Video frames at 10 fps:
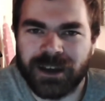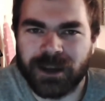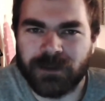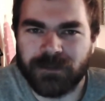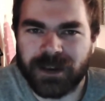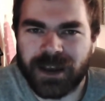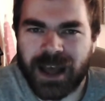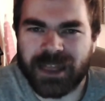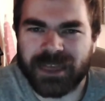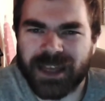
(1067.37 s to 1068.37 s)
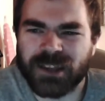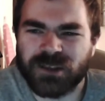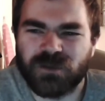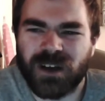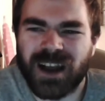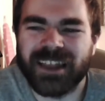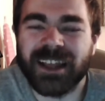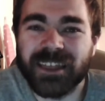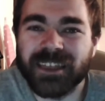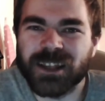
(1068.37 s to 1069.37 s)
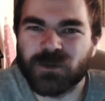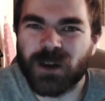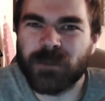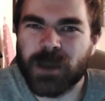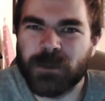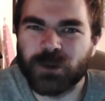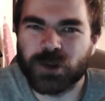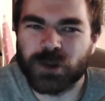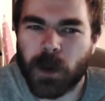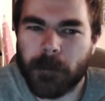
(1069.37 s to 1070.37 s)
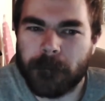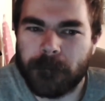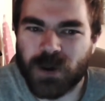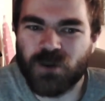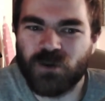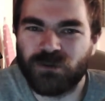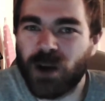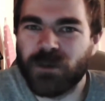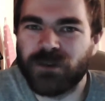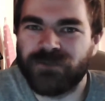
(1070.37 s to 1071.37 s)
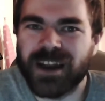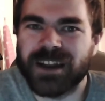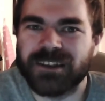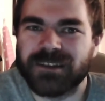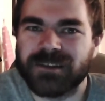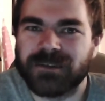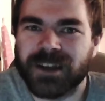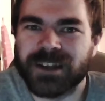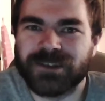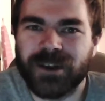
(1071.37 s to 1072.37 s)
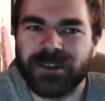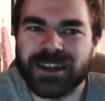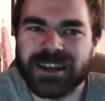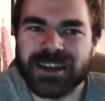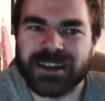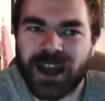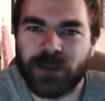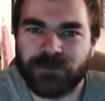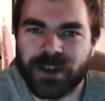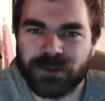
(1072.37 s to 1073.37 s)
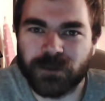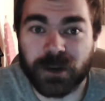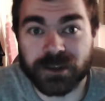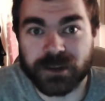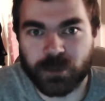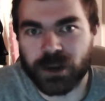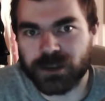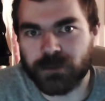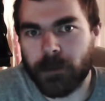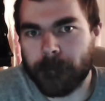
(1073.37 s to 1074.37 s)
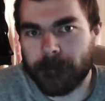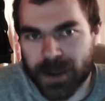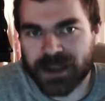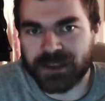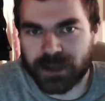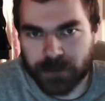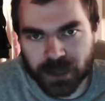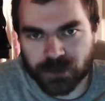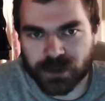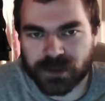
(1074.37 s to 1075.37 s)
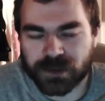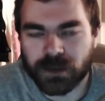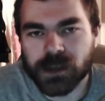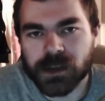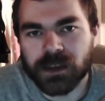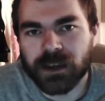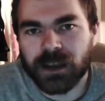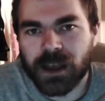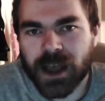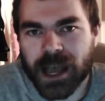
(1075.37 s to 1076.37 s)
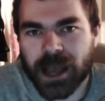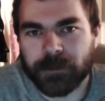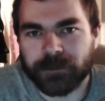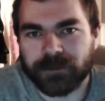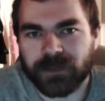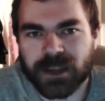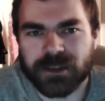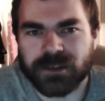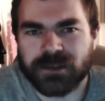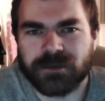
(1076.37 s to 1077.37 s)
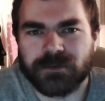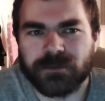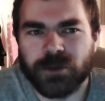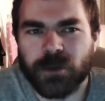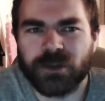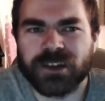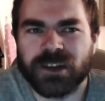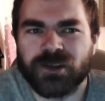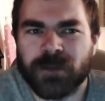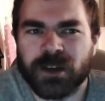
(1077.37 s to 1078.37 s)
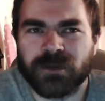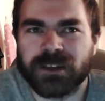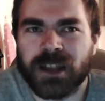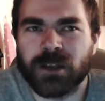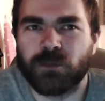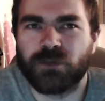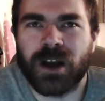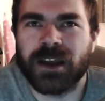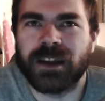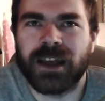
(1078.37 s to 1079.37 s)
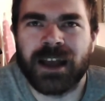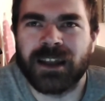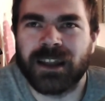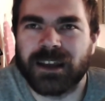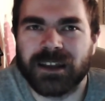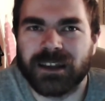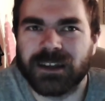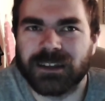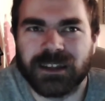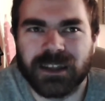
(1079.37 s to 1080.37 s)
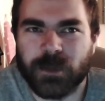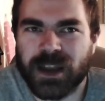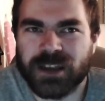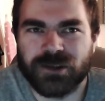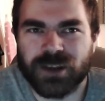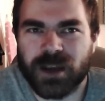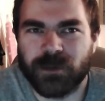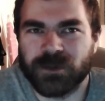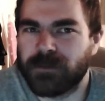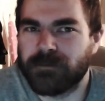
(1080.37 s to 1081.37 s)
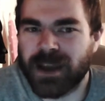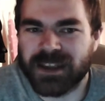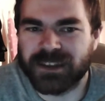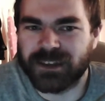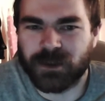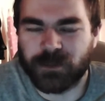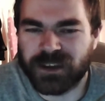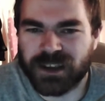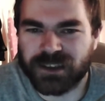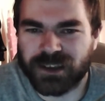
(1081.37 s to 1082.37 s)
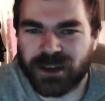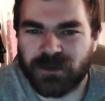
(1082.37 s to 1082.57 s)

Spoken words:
and I think that's why people just boo Roman Reigns. It's not that he can't wrestle, because he's put on some amazing matches. His number one contendership match with Daniel Bryan at a Elimination Chamber was amazing a couple of years